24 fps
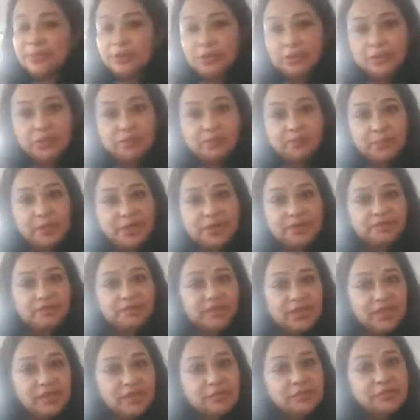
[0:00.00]
you can make
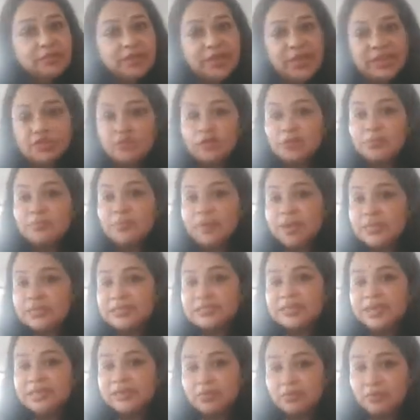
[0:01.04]
very good natural
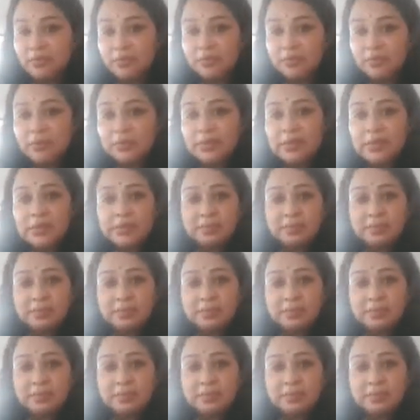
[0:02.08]
mask at home